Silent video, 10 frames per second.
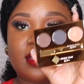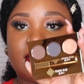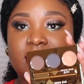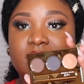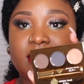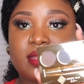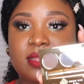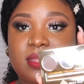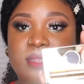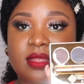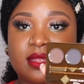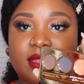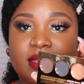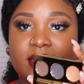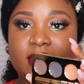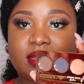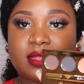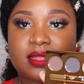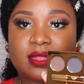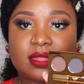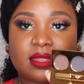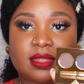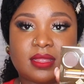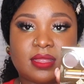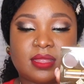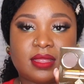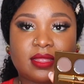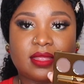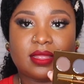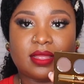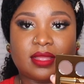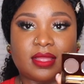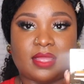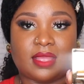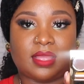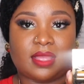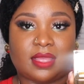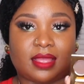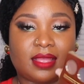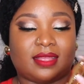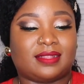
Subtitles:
Nobody speaks.